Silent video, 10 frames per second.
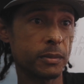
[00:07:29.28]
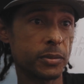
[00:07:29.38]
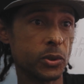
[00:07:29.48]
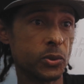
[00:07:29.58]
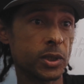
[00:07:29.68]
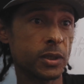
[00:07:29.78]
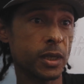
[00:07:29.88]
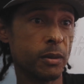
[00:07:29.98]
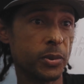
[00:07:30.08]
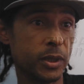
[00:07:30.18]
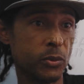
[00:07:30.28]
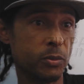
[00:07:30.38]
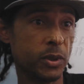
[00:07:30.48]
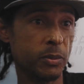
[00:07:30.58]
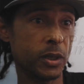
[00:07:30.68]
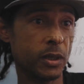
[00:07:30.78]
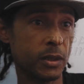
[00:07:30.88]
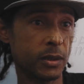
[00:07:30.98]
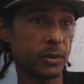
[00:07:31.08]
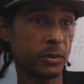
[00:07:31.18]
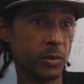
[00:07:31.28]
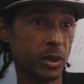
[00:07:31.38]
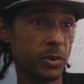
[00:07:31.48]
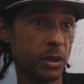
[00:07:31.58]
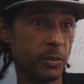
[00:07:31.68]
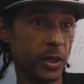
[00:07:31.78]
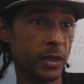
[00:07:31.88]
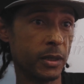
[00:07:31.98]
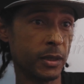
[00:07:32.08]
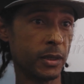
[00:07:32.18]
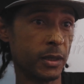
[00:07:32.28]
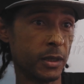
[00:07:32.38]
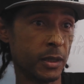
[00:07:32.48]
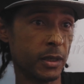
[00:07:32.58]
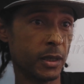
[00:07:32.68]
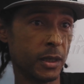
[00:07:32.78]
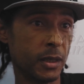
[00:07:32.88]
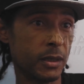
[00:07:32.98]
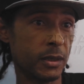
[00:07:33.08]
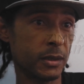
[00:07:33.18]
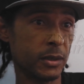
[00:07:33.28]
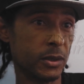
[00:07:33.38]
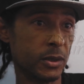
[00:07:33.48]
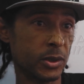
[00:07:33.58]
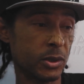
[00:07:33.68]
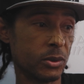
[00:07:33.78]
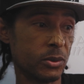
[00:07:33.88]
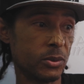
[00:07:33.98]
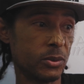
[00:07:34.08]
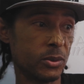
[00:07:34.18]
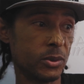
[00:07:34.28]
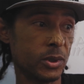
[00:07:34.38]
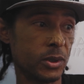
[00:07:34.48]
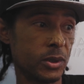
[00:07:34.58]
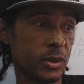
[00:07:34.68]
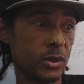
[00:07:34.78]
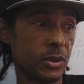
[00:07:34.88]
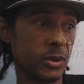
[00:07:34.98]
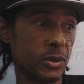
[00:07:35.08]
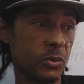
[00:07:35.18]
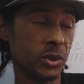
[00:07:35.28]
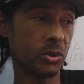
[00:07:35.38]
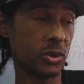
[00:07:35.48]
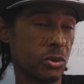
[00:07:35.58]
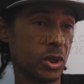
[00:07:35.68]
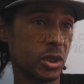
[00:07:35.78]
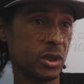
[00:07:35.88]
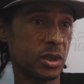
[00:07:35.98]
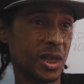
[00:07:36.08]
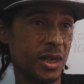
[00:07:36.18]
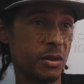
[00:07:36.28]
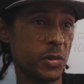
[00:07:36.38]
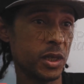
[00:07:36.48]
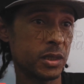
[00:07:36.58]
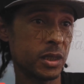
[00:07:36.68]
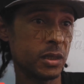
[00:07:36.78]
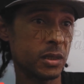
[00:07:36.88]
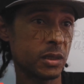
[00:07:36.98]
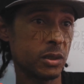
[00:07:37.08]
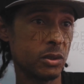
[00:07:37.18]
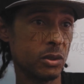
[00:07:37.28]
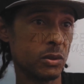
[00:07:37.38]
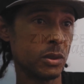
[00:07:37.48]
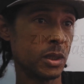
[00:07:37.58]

producers company would be a better plan. You know, so we thought, okay, this kind of makes sense, you know.